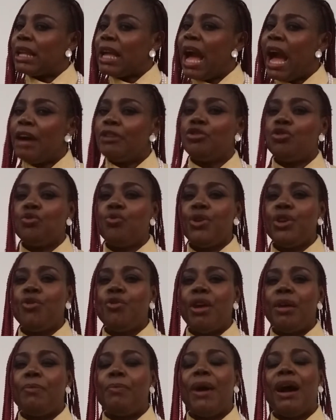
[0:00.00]
how do we
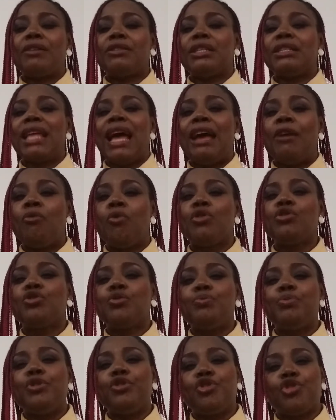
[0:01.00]
go about it? I want
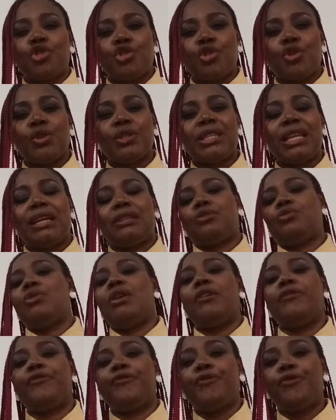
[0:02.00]
to be sure that you
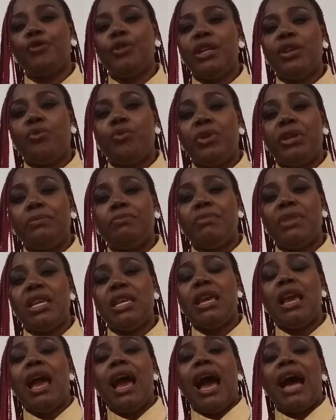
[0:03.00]
are fully with
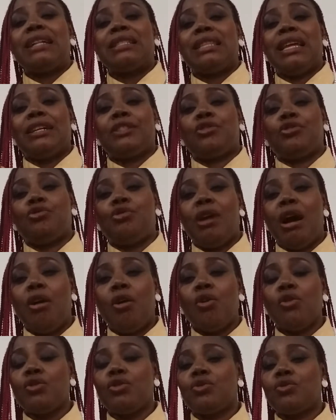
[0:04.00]
me and that you are
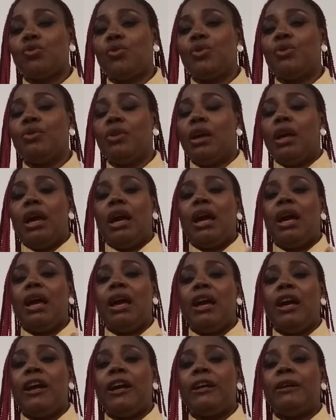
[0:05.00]
also uh,
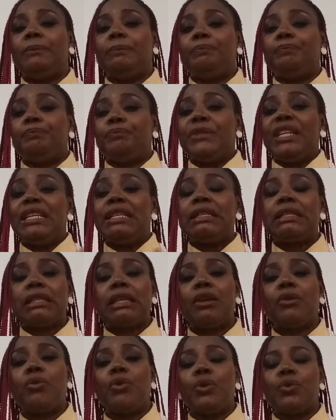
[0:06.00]
uh, in
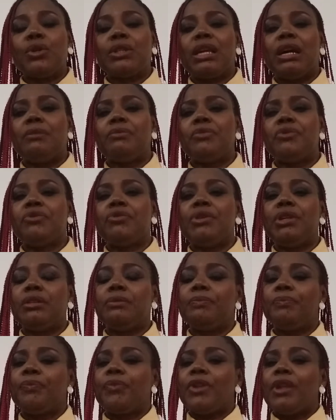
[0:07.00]
sync with what I'm
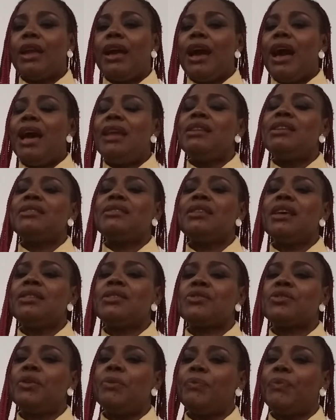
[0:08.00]
doing. And he
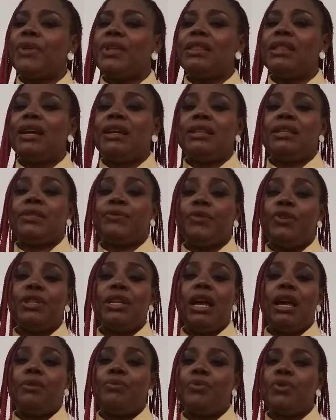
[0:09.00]
said something that is
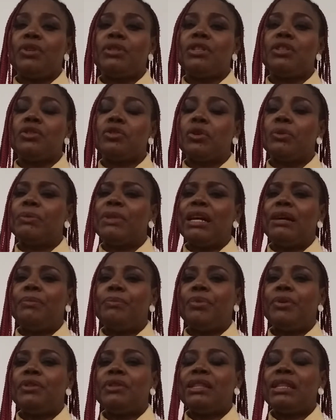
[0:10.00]
funny. I brought it up,
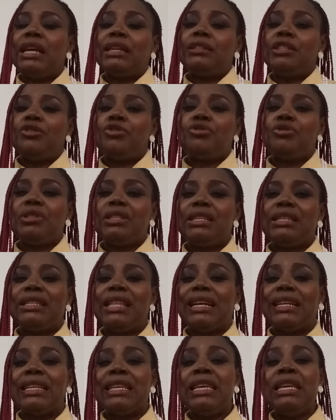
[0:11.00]
that but that the truth is
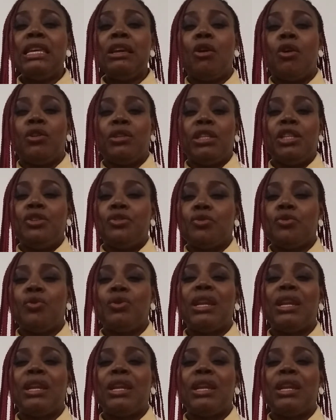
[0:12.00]
that he on his